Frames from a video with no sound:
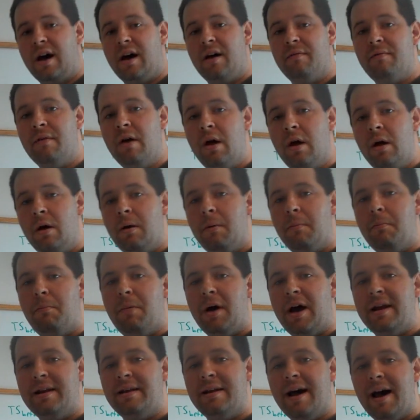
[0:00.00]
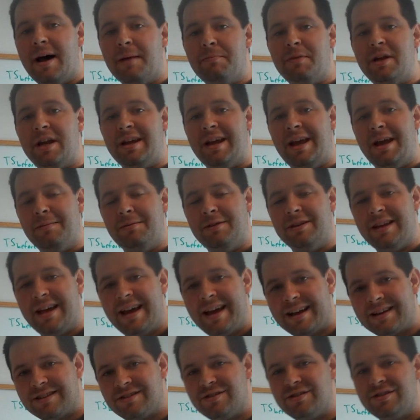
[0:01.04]
off by not being able
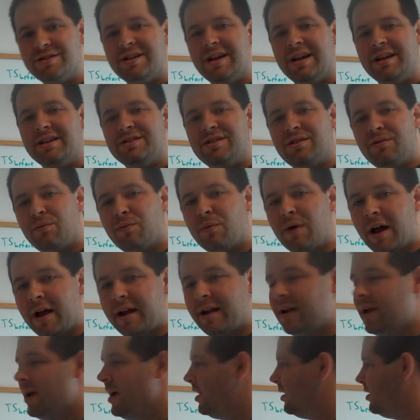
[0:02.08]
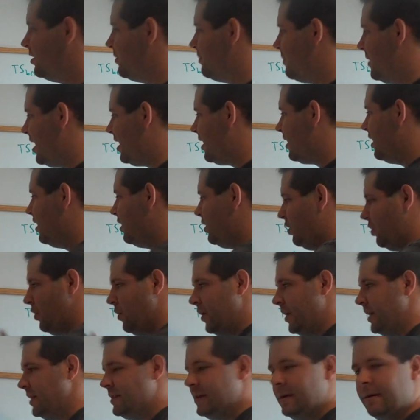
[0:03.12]
to exercise the right to make
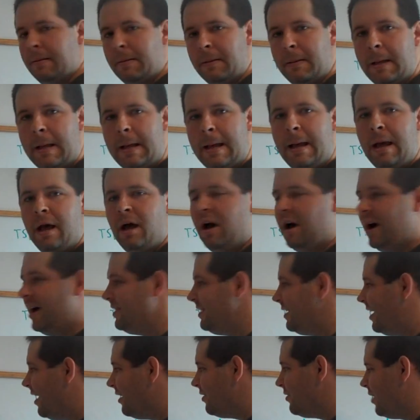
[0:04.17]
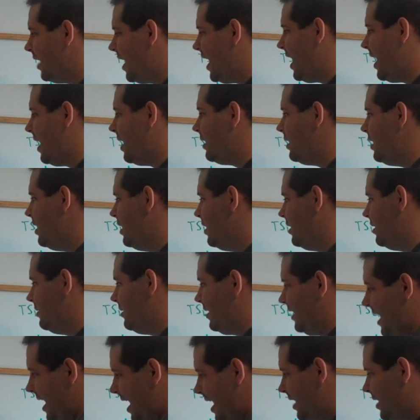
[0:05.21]
noise. On the other hand,
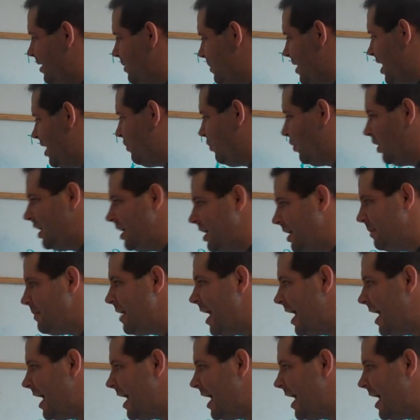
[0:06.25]
the Candyman, when he